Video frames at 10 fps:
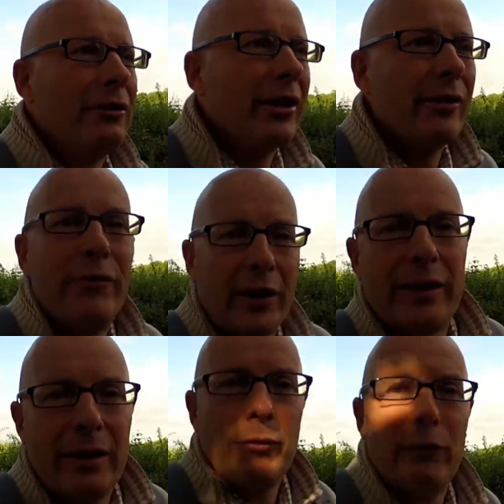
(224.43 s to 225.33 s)
was a
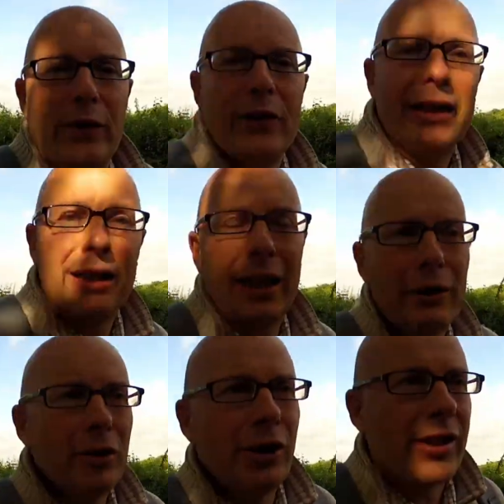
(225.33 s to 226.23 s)
victim of the
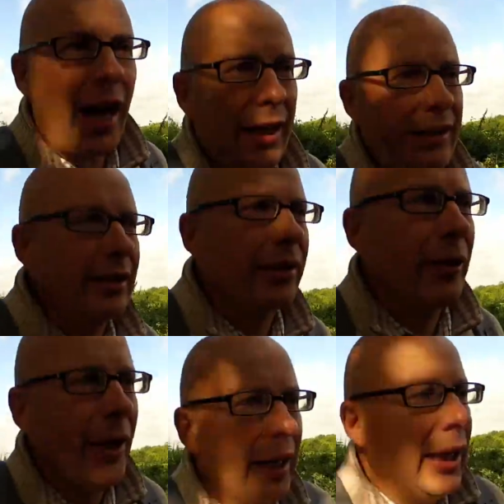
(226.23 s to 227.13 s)
Enclosures Act, so
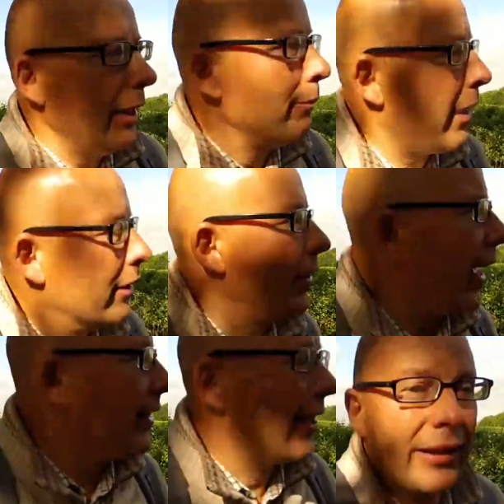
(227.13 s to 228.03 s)
he may have
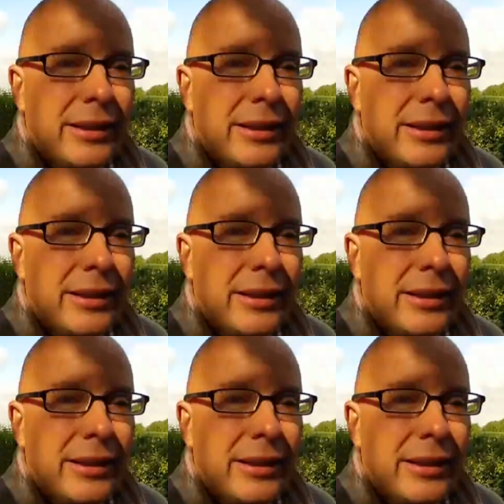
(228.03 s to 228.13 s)
had